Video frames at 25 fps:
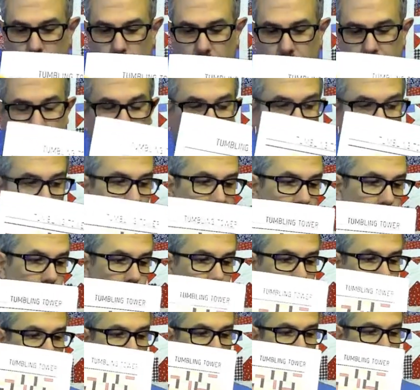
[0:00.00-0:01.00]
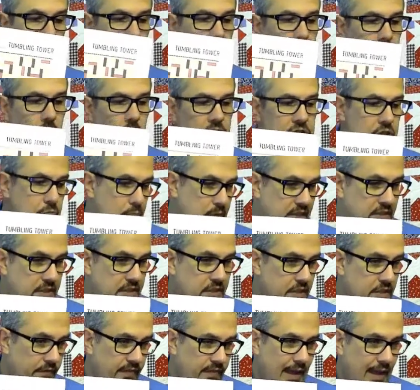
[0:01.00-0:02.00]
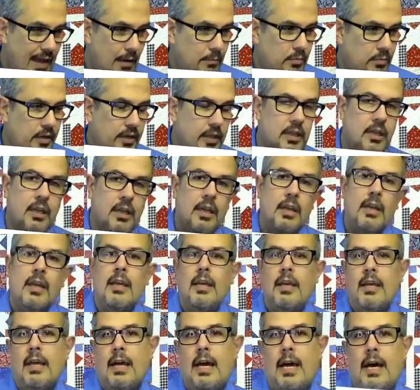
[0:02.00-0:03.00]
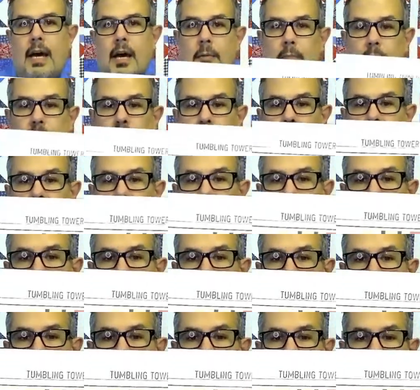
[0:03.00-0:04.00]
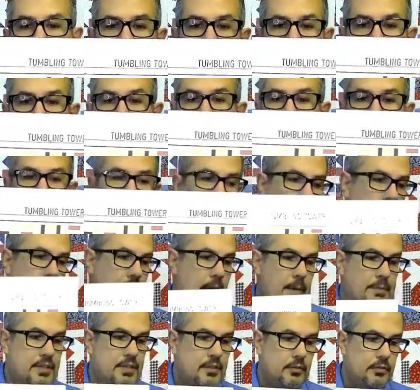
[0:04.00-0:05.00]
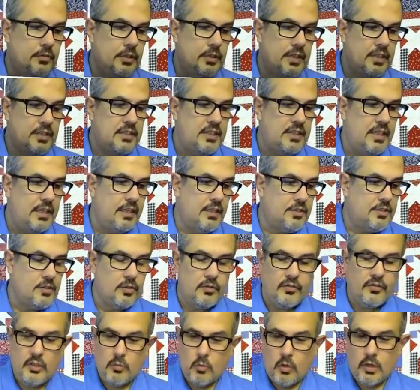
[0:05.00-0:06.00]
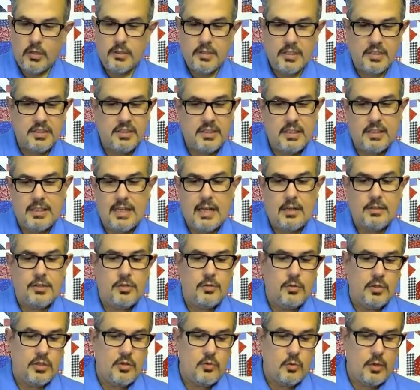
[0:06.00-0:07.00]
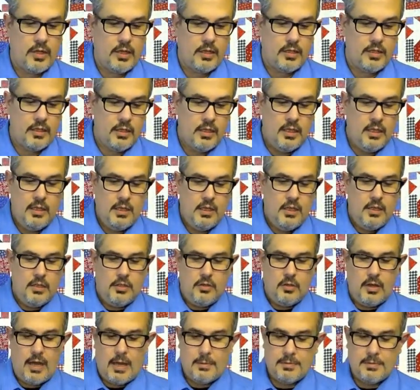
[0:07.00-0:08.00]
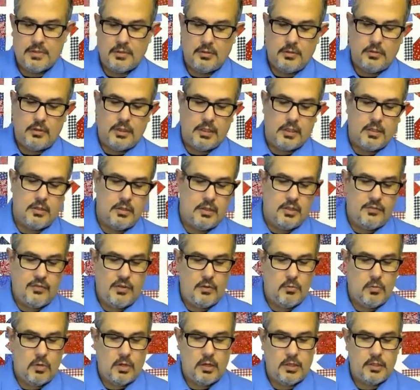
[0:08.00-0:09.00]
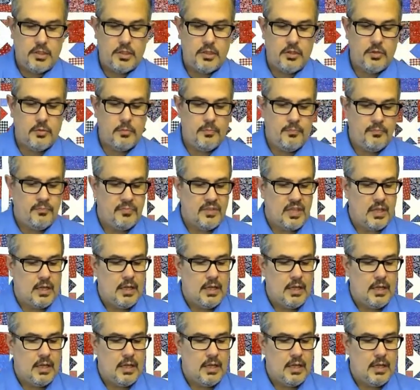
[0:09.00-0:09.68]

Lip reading: We're talking about we're using larger pieces of fabric, and you can absolutely extend it. So if you wanted to extend out to a queen, you absolutely could if you wanted to.